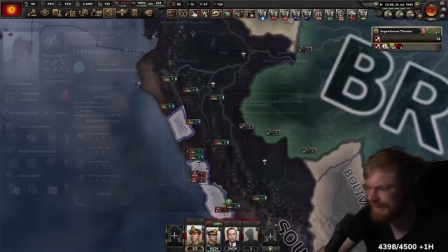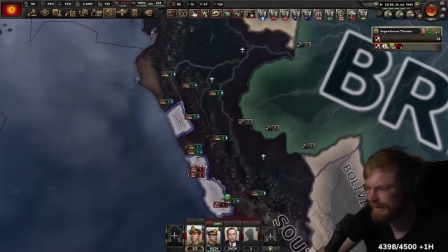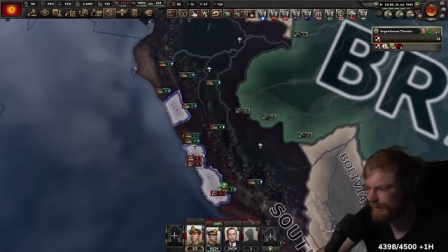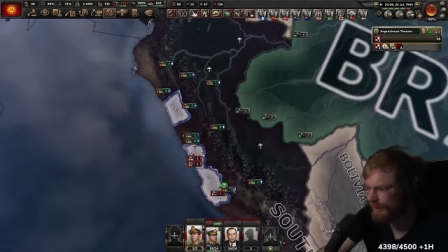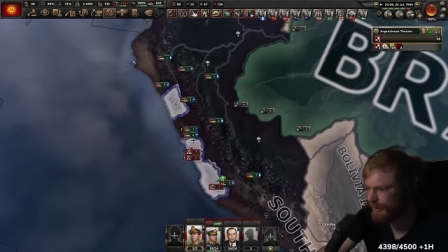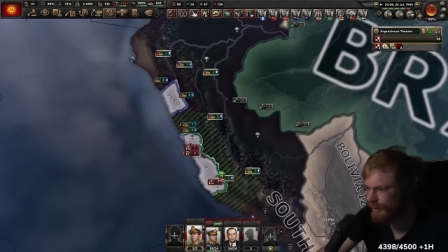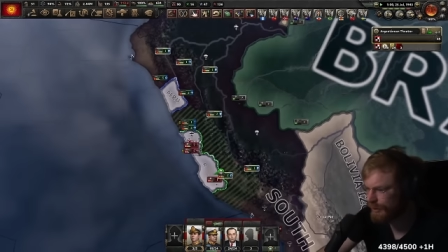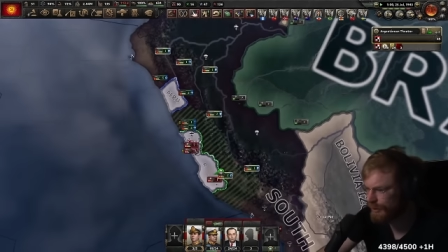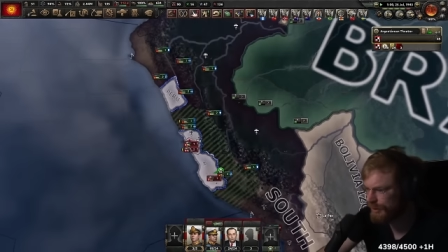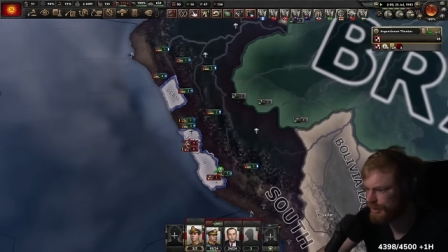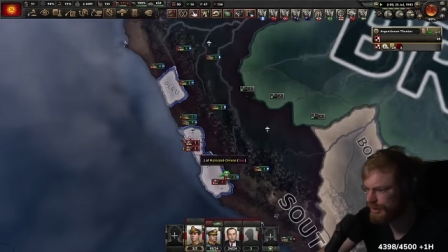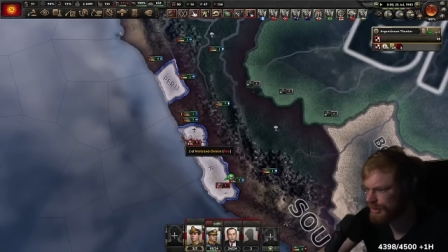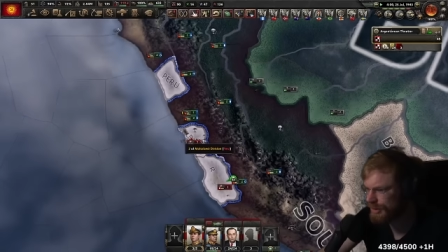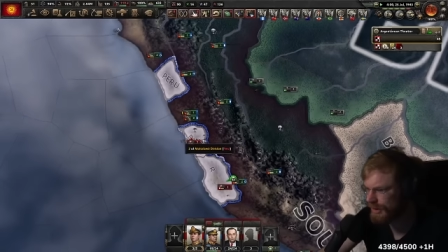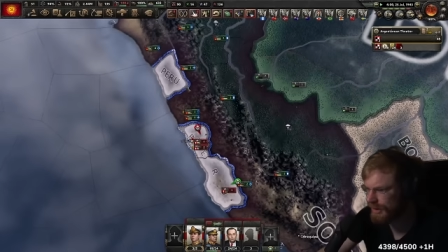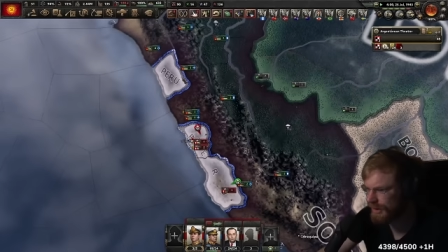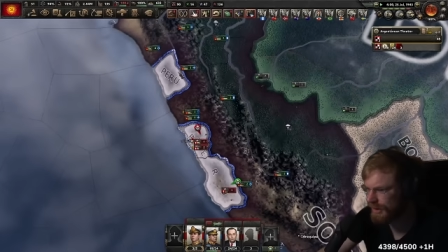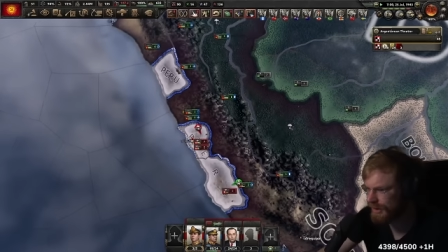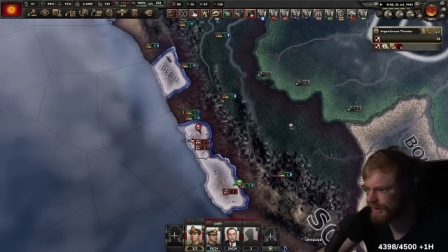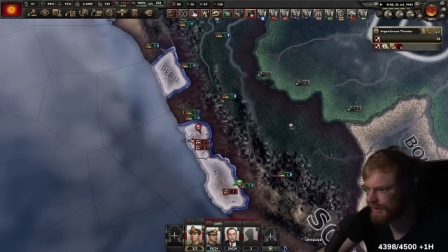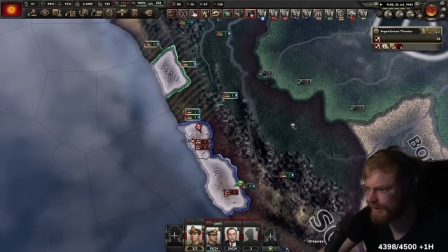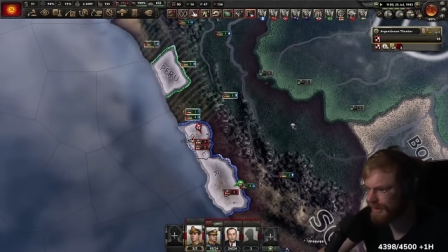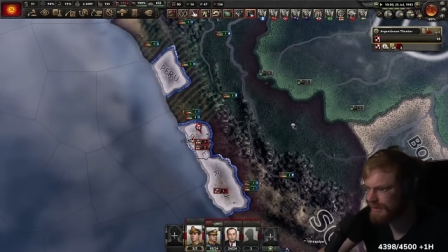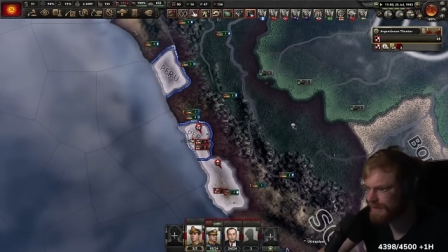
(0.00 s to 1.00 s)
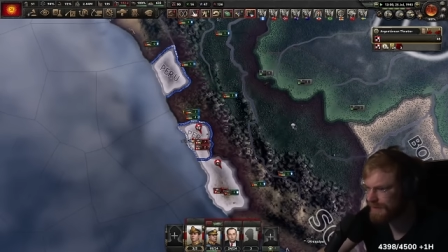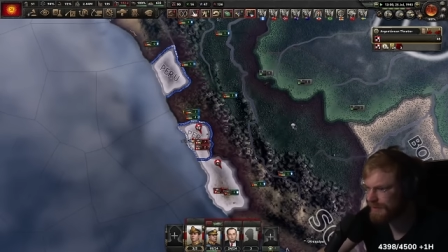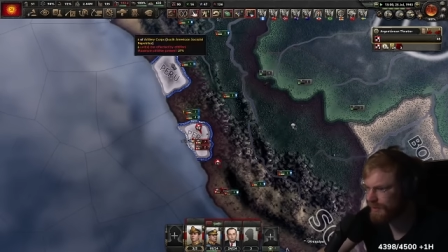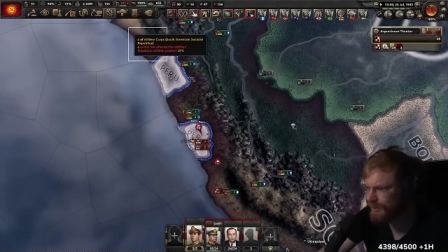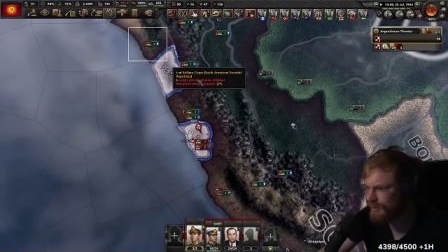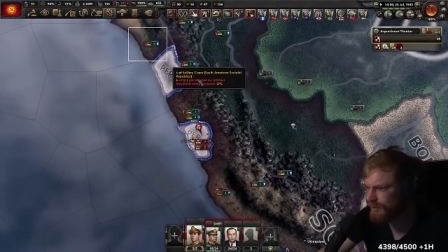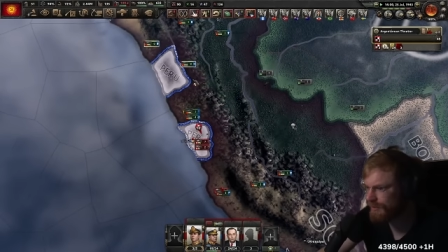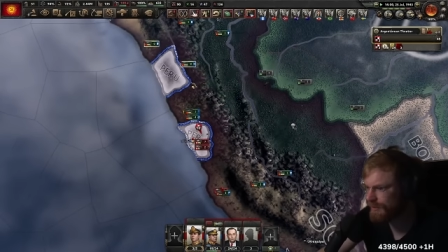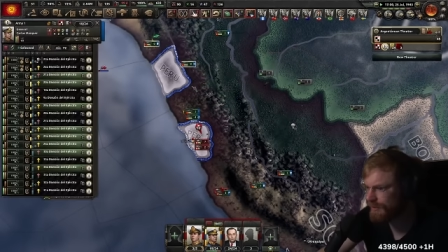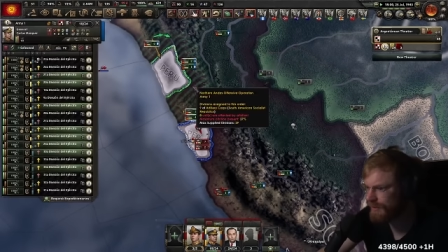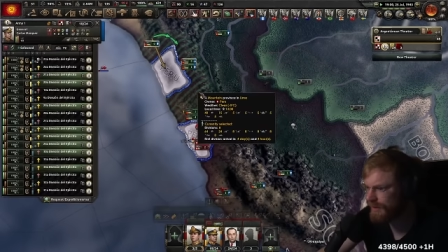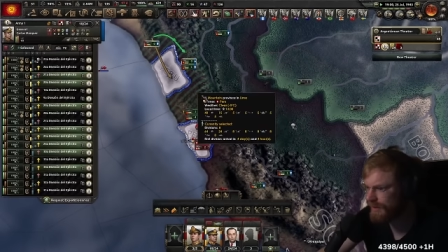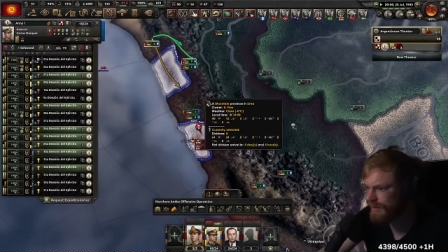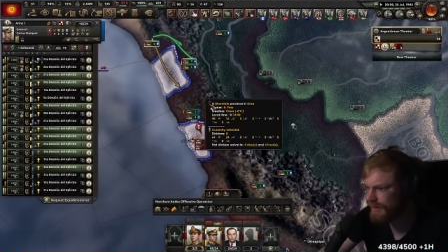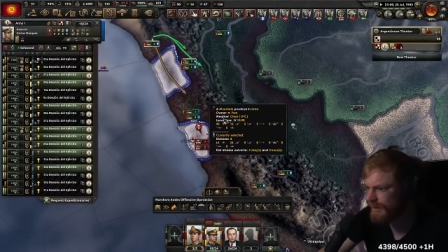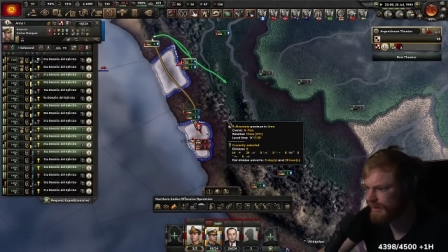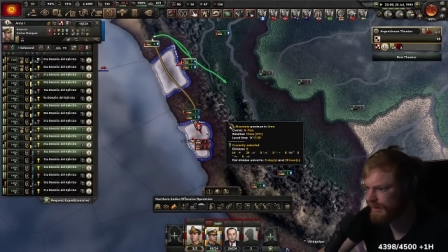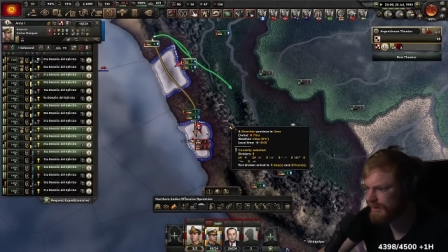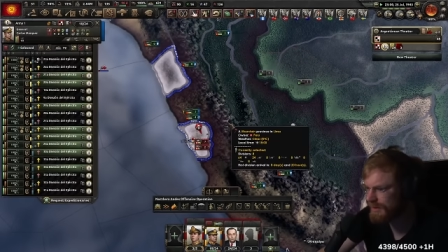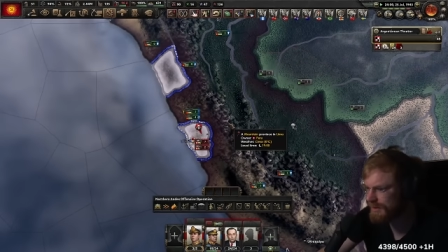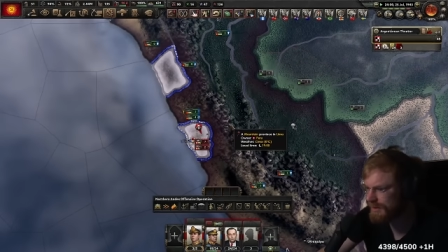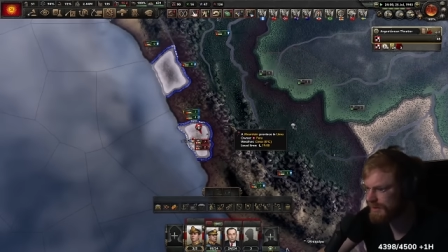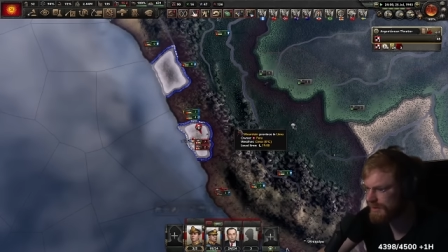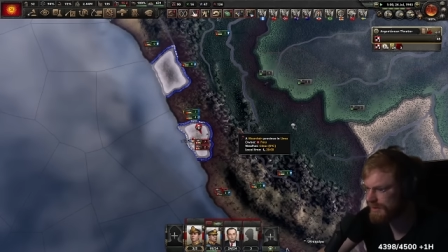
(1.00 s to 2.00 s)
Gucci, that's Peru fully
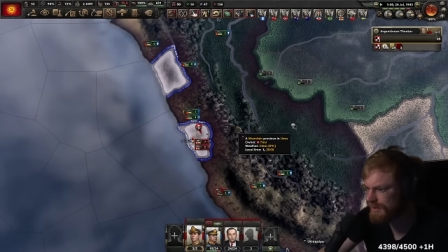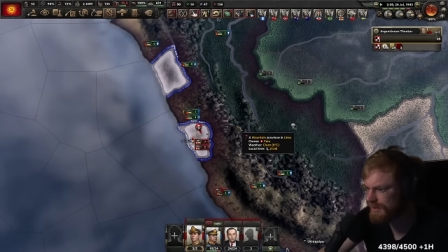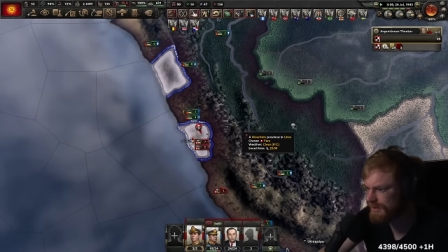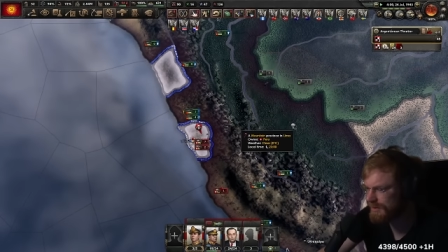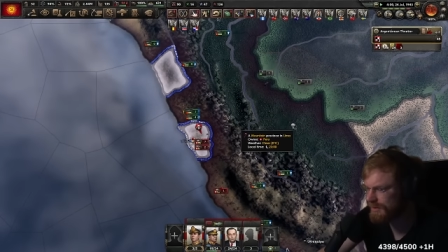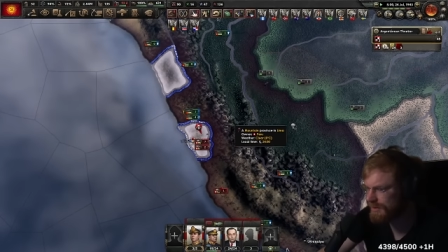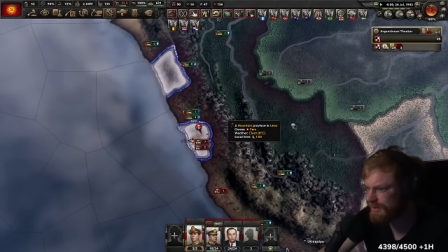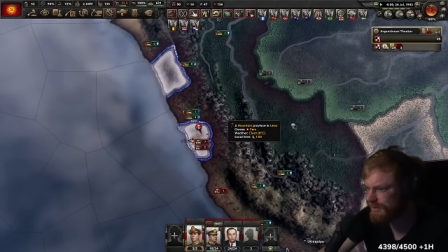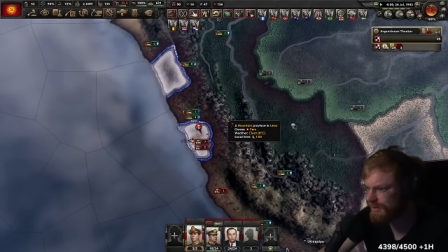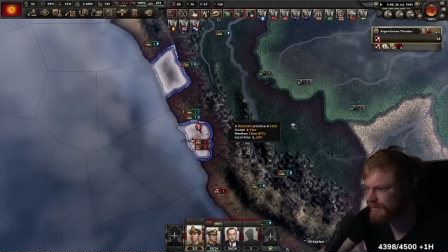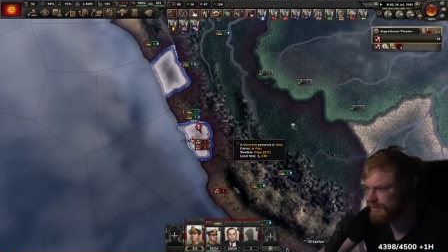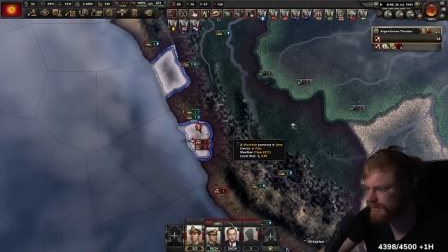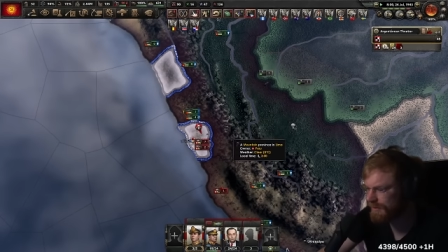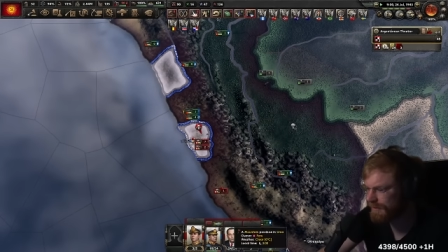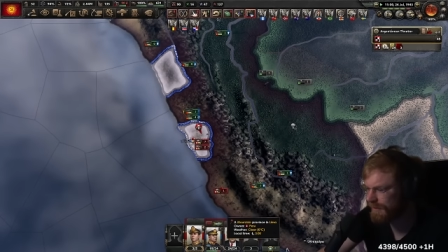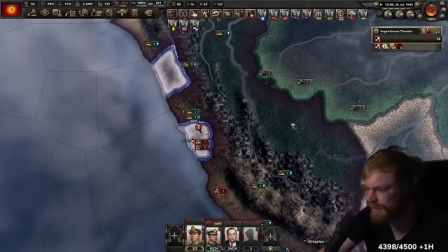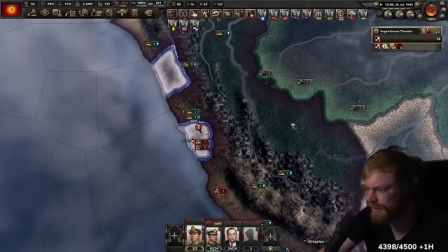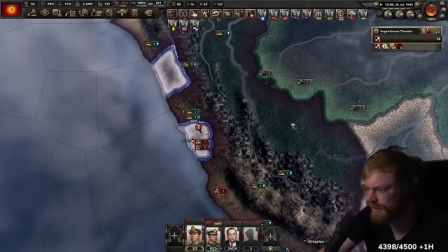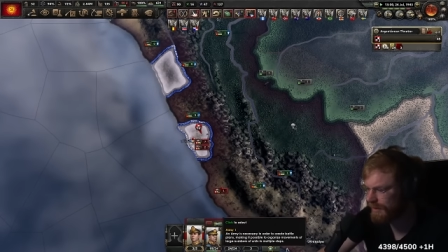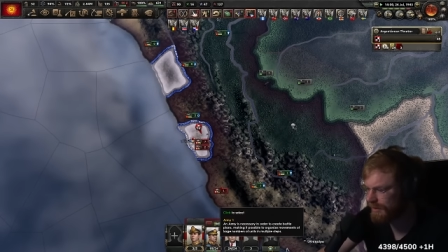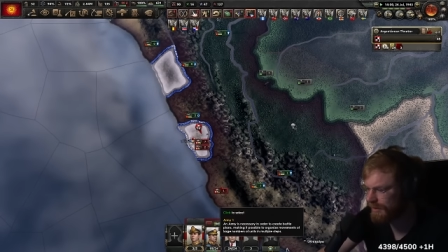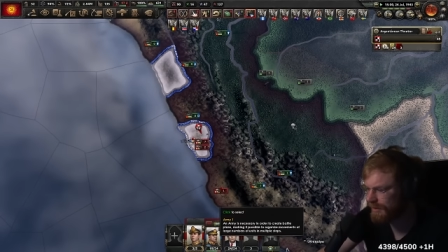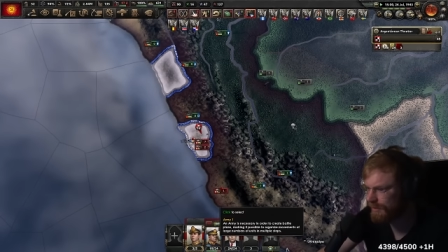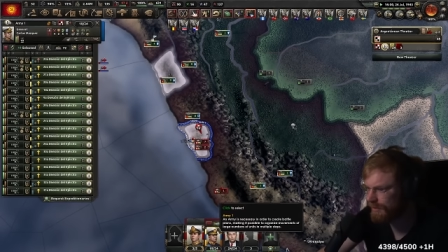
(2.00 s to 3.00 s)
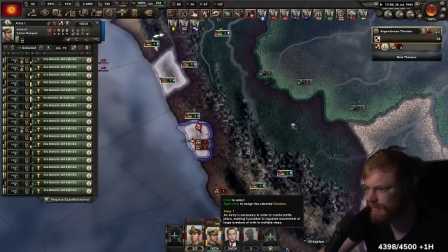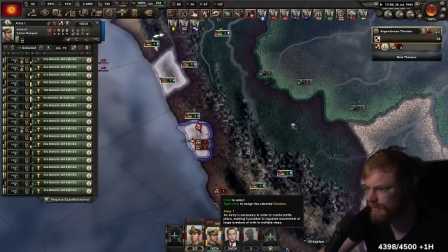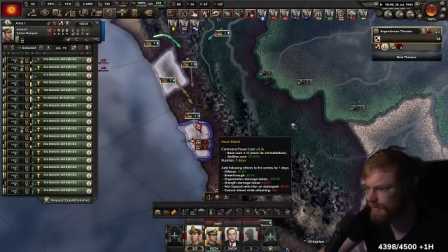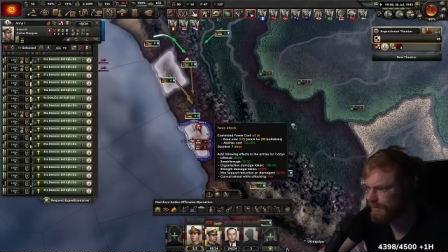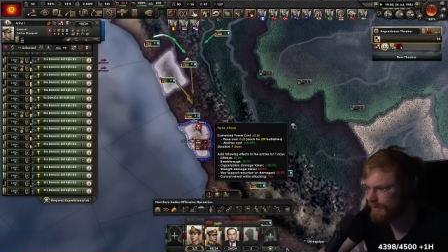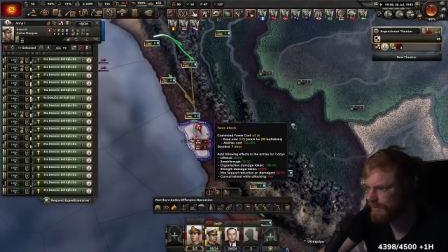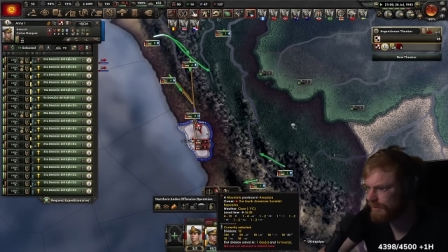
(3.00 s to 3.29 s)
next. Thank you.